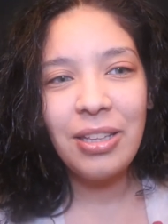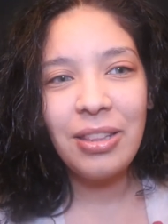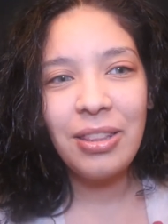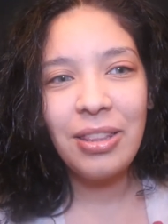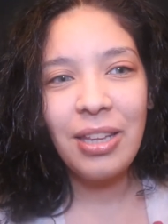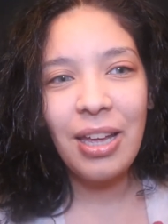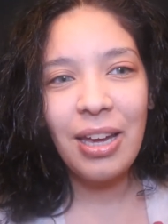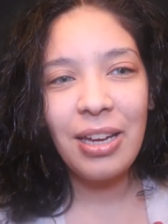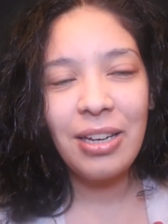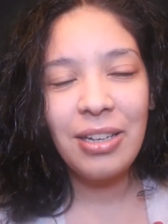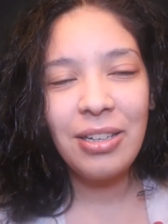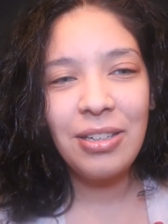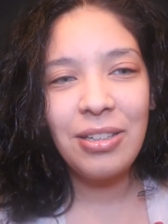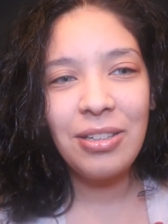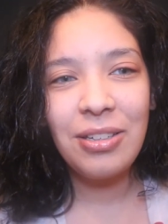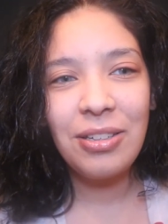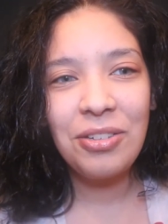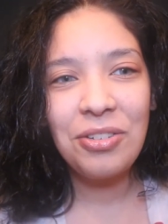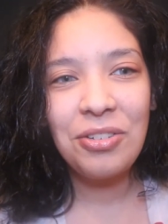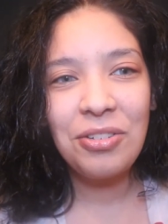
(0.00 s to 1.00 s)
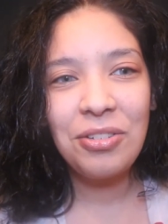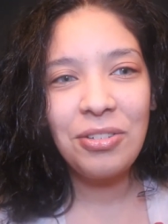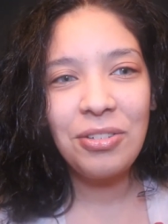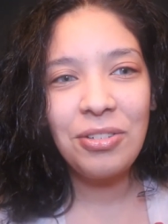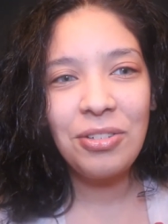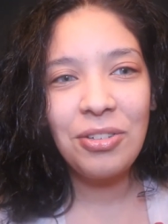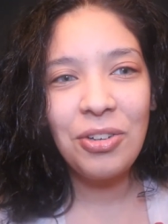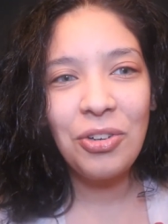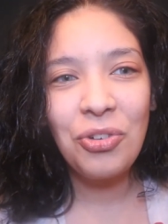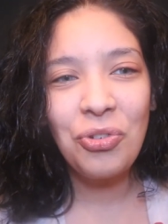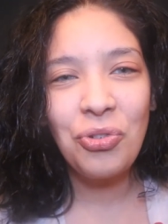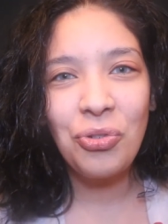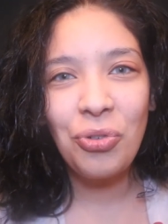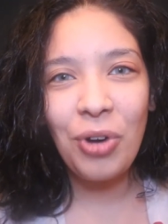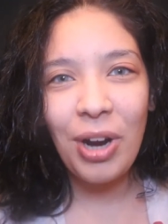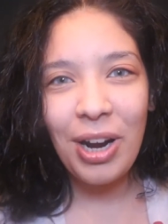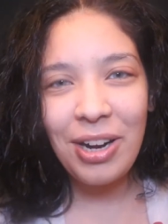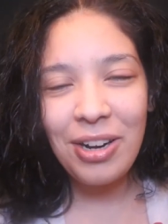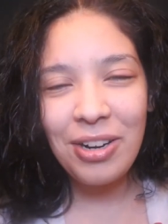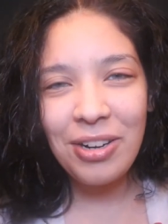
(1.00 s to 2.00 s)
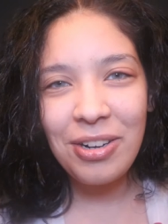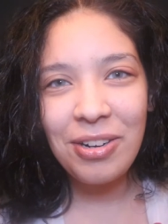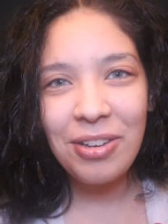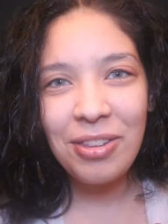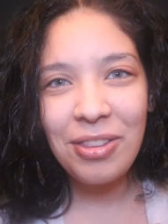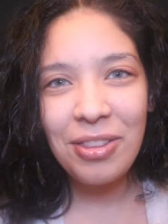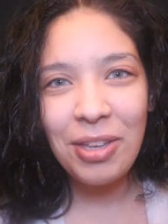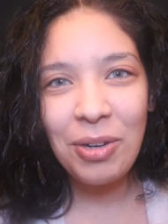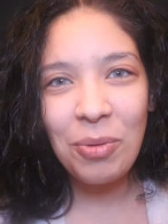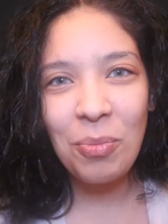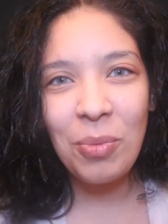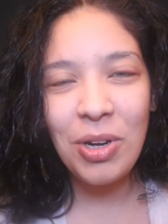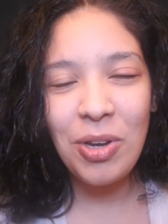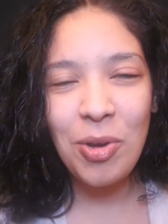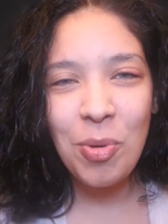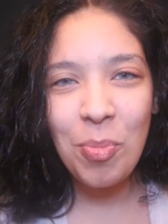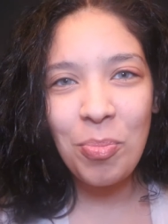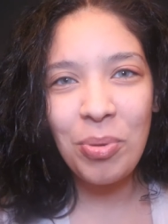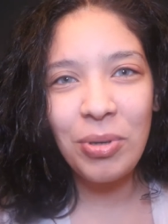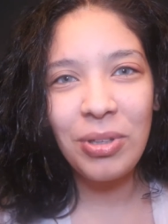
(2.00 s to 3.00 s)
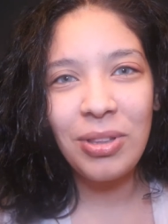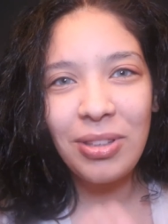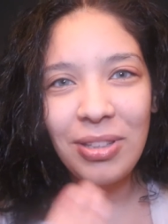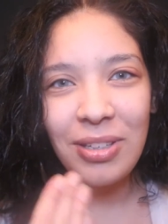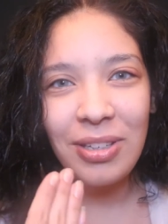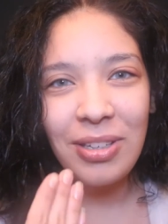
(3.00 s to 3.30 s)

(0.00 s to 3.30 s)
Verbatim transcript: not drier than when you put